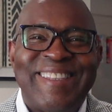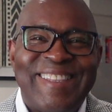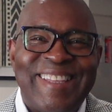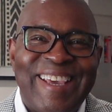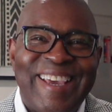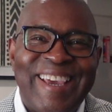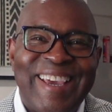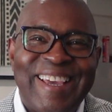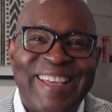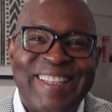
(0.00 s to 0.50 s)

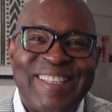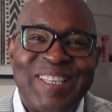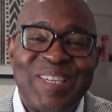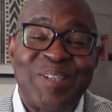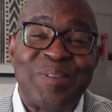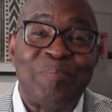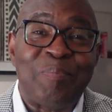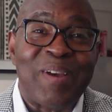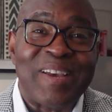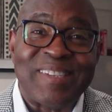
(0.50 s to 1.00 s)
then
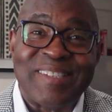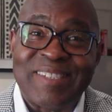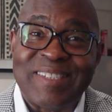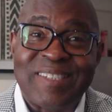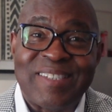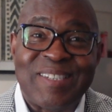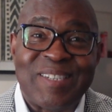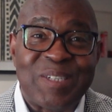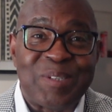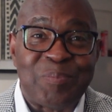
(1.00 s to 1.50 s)
this
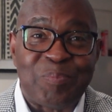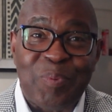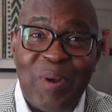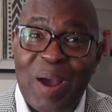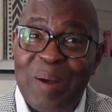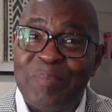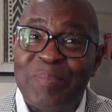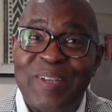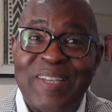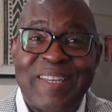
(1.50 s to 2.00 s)
message is
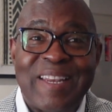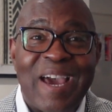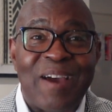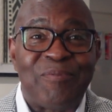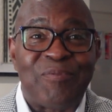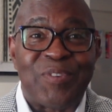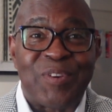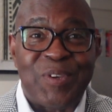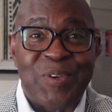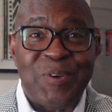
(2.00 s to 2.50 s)
probably
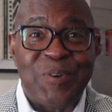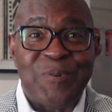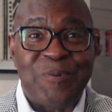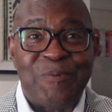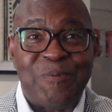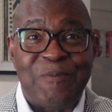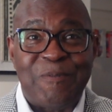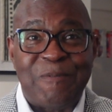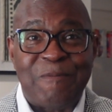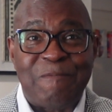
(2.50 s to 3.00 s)
not for you.